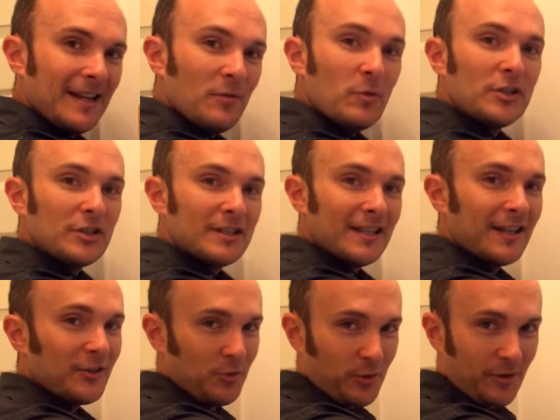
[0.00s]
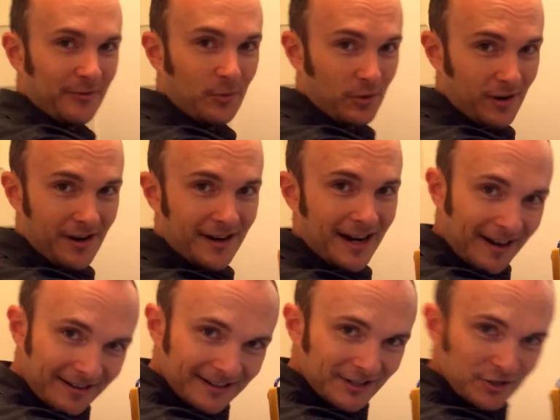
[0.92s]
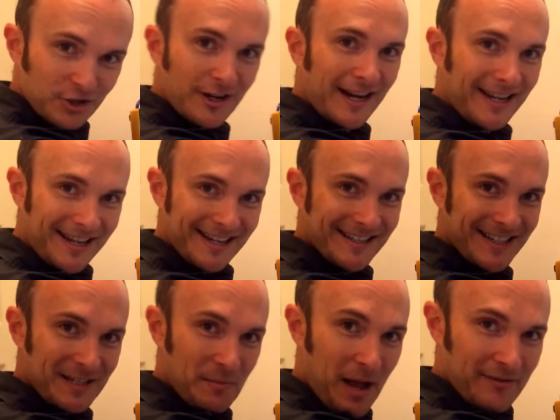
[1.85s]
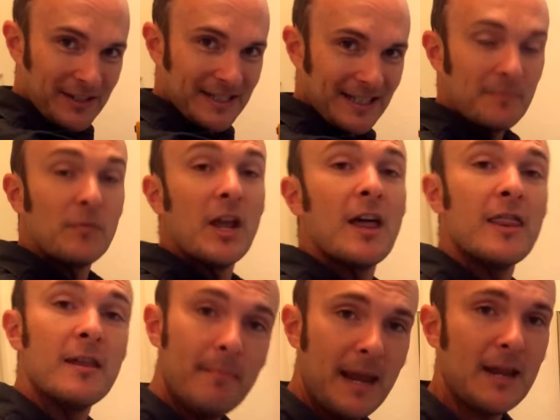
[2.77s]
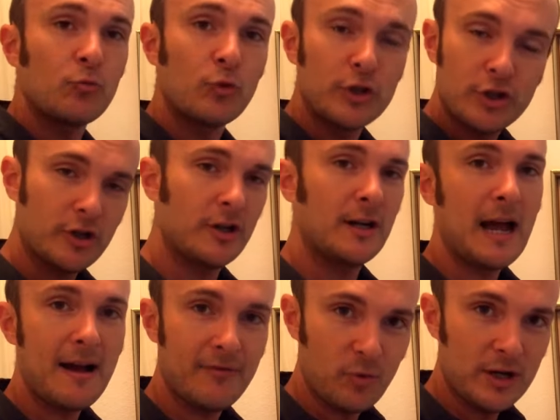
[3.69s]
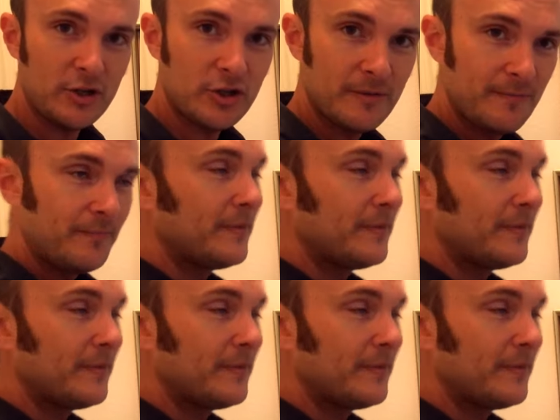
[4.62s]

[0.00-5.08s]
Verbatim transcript: which is the control for our air conditioner and heating system, obviously, the main return of which